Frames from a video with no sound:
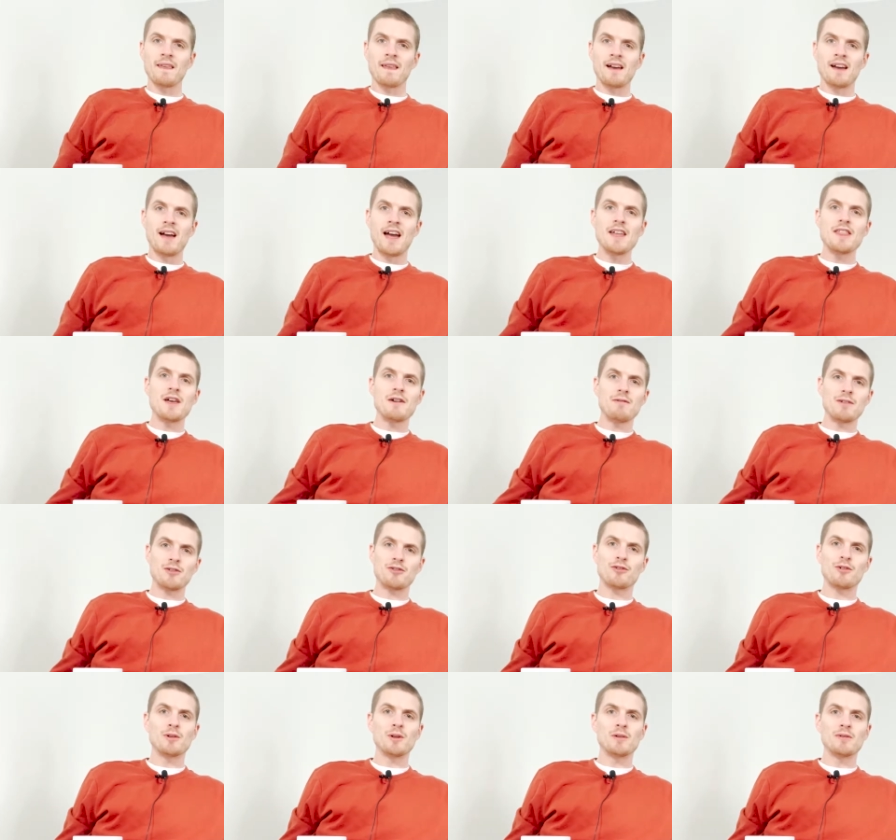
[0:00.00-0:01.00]
Hey there
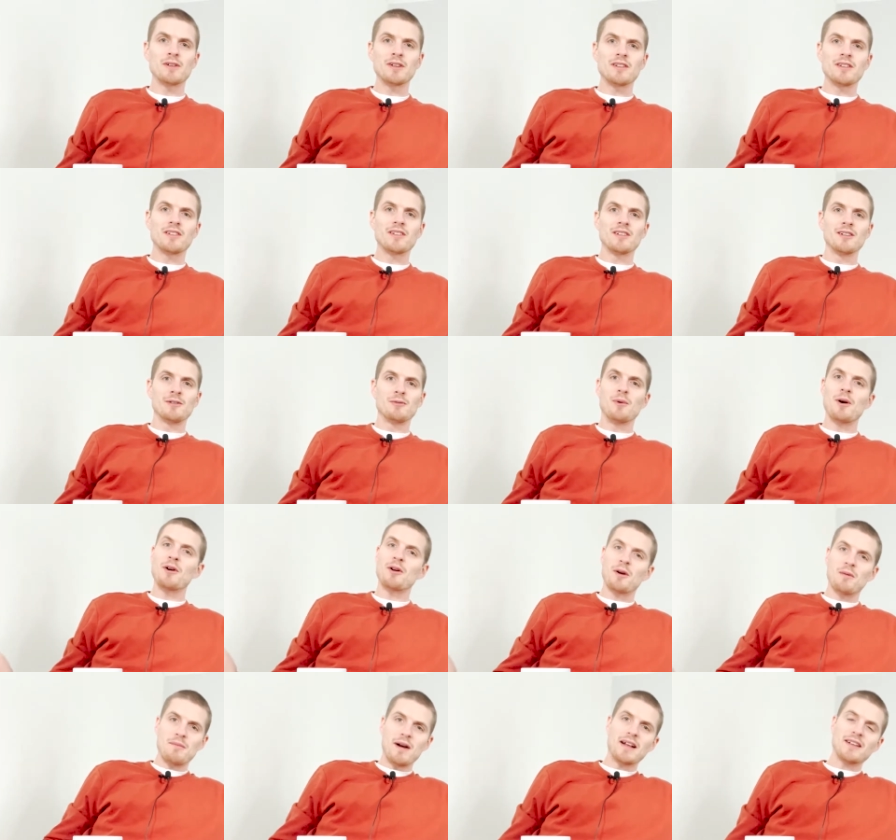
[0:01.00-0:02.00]
retro lovers,
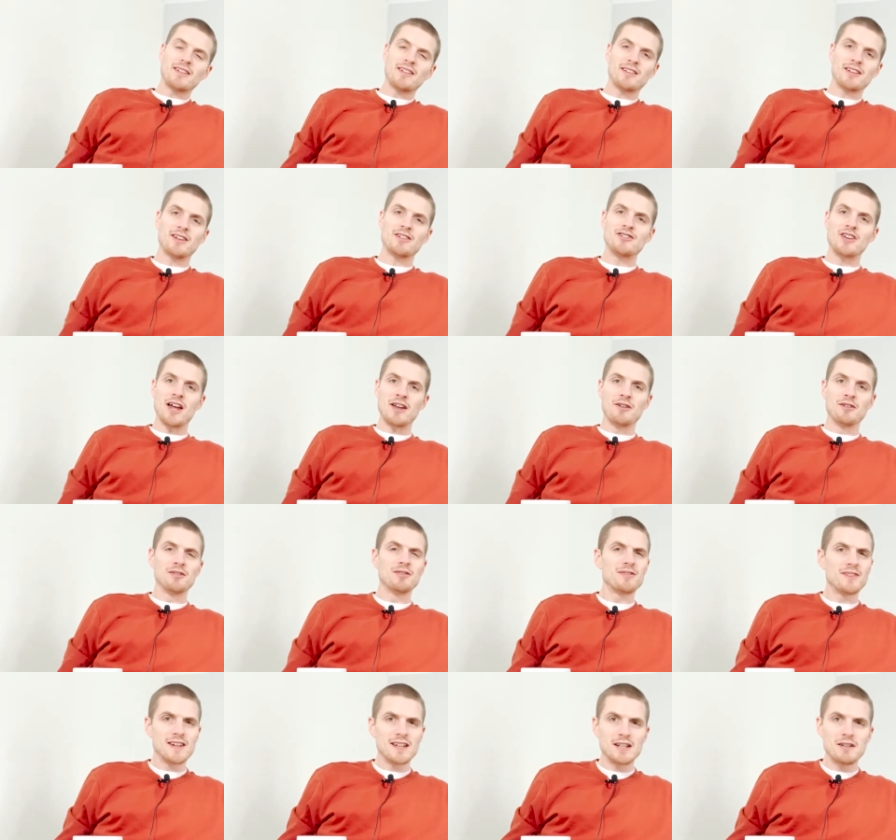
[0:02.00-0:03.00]
welcome back to the channel
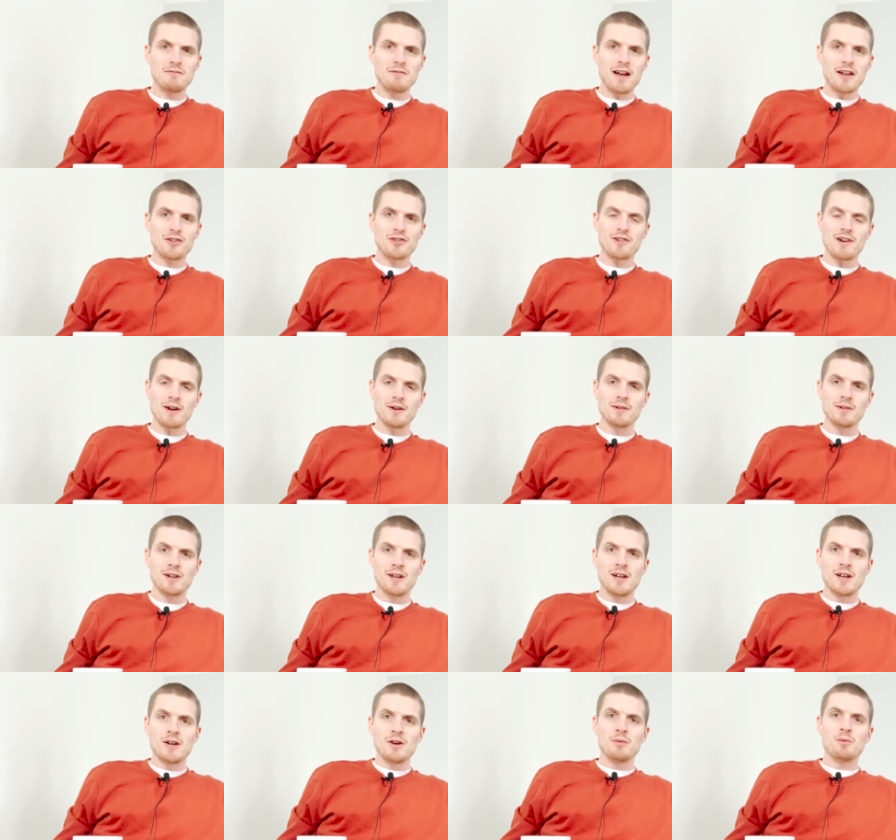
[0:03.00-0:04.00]
Feeling Retro,
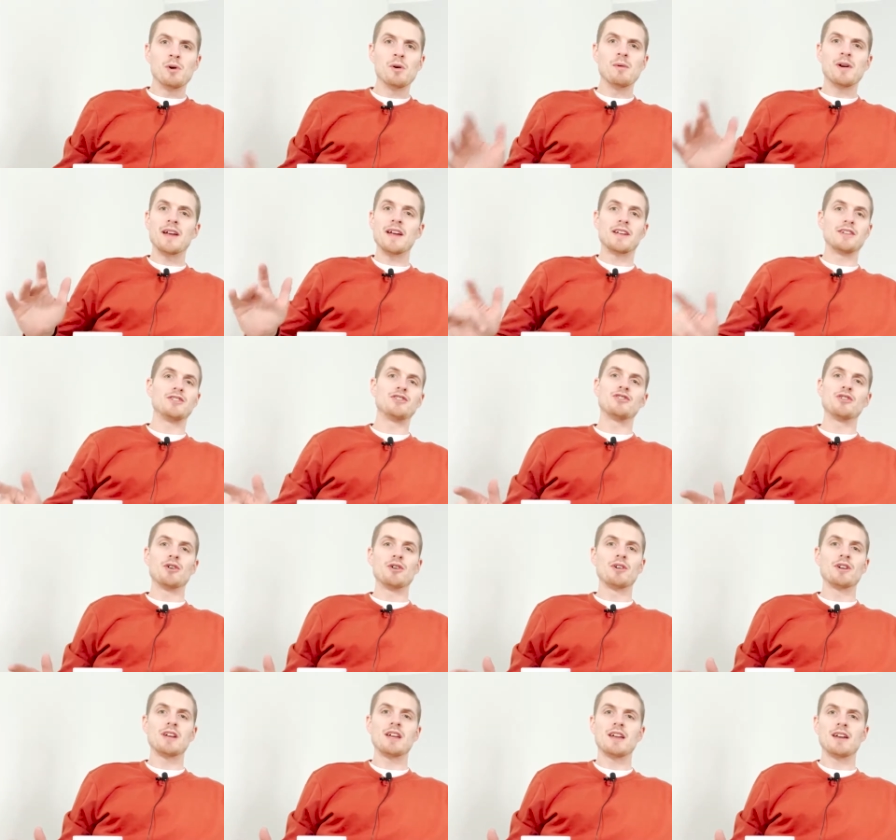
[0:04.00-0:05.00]
where we
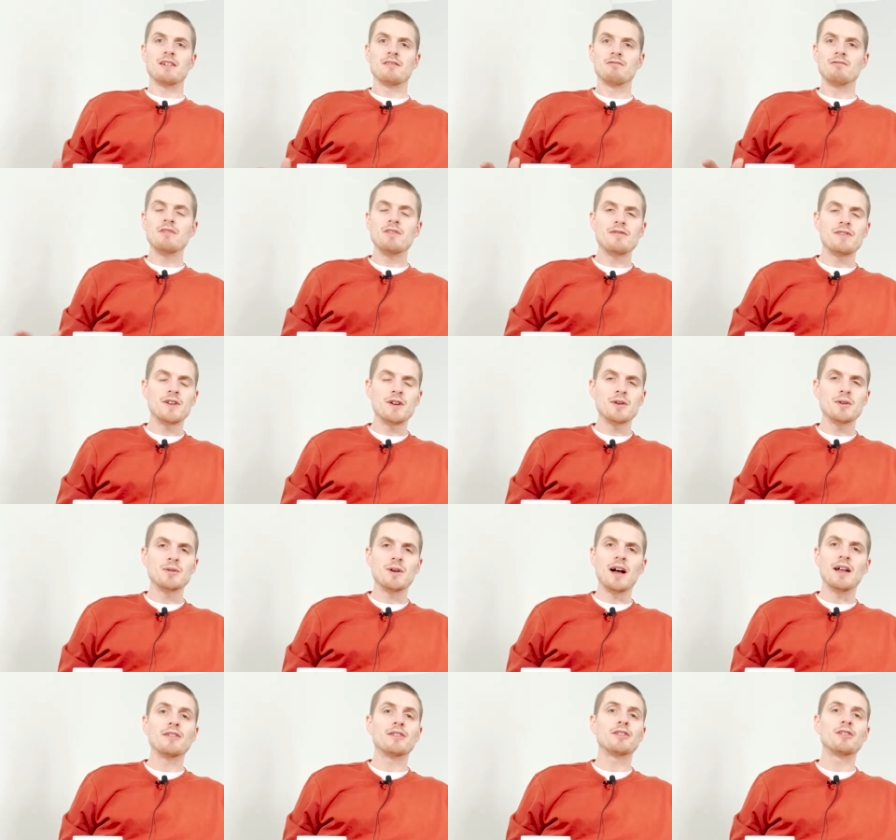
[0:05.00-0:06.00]
enjoy, review
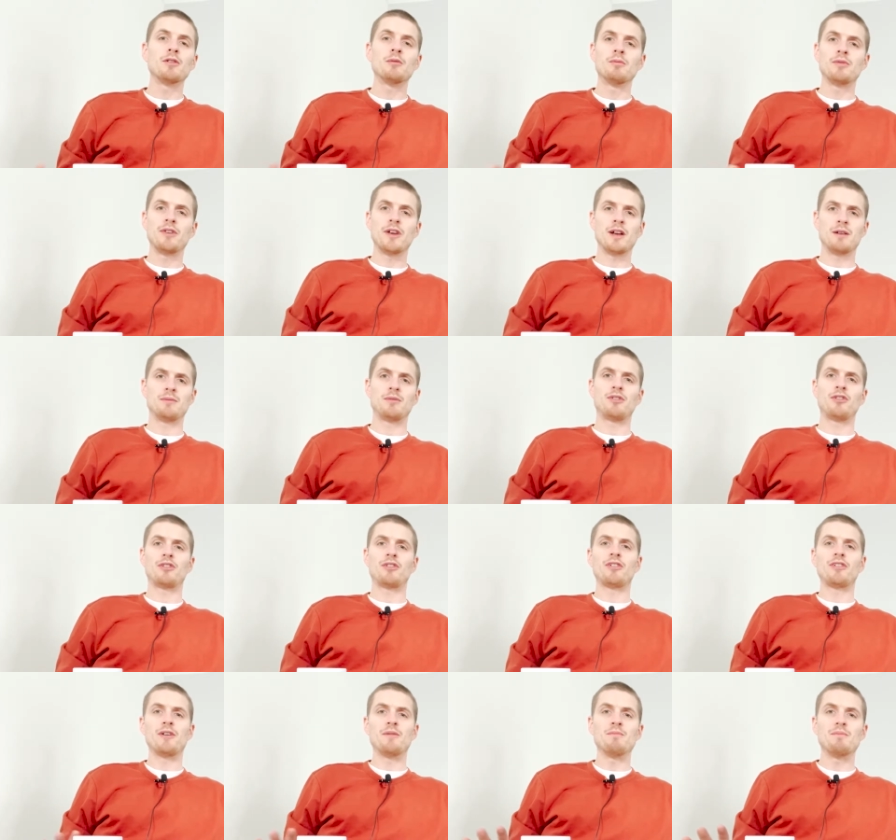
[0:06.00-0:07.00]
and sometimes
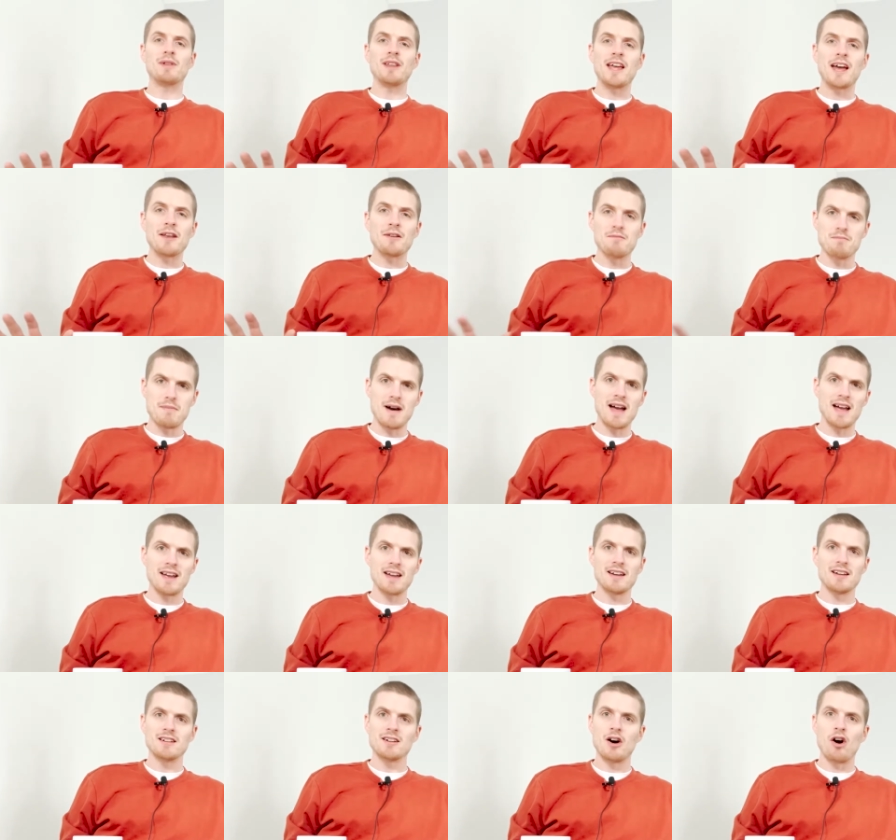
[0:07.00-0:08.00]
just simply
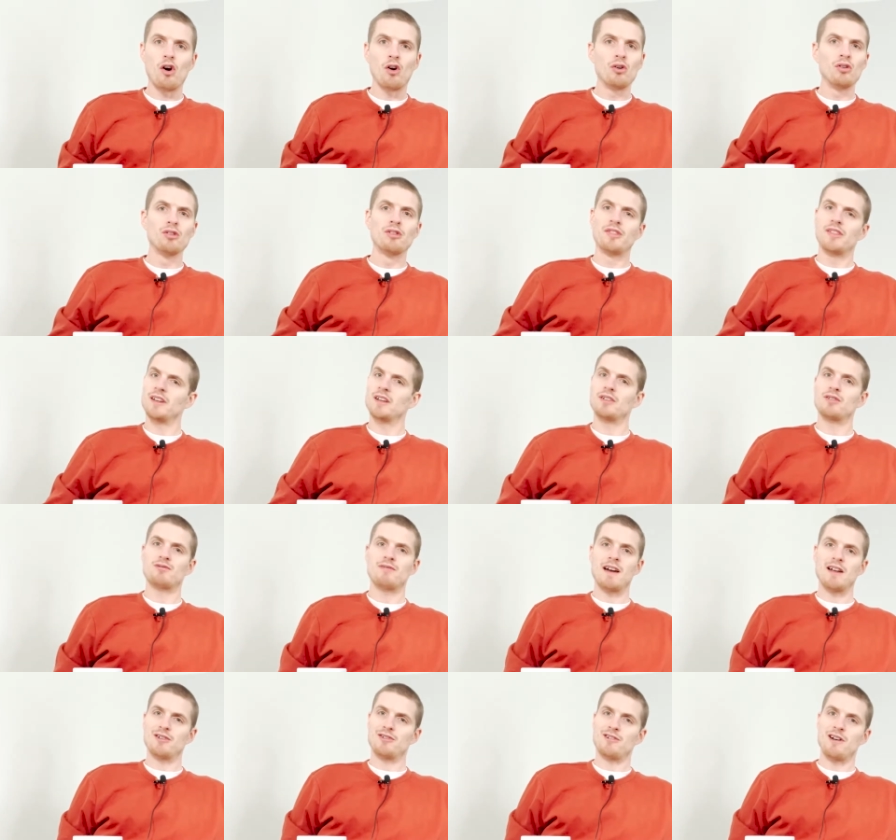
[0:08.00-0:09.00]
admire all things
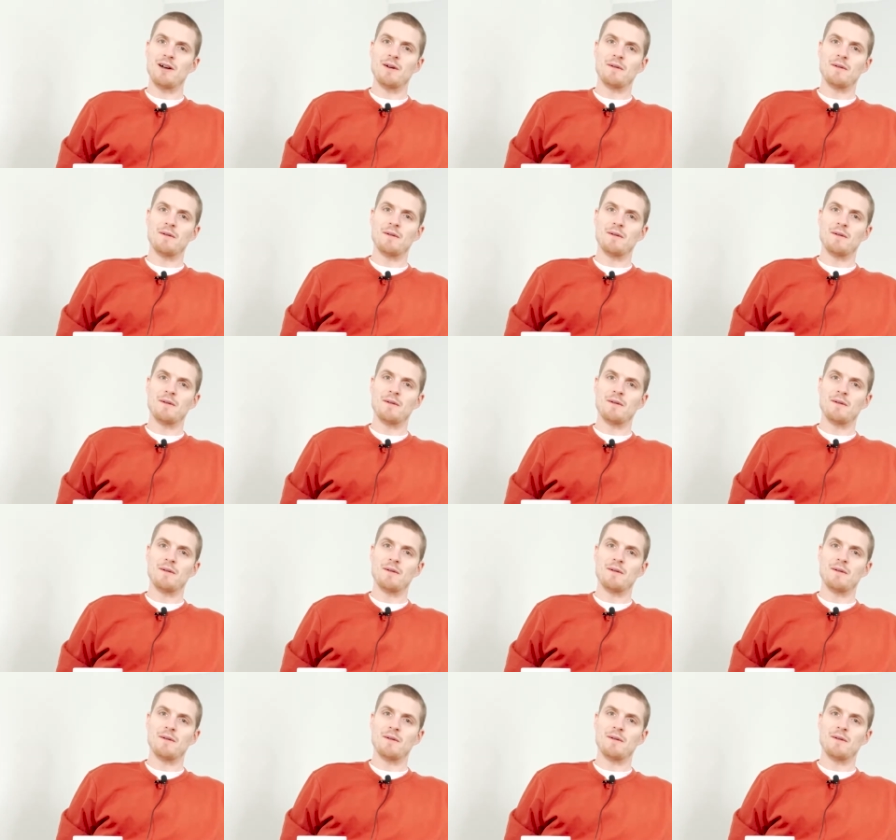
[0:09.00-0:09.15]
retro.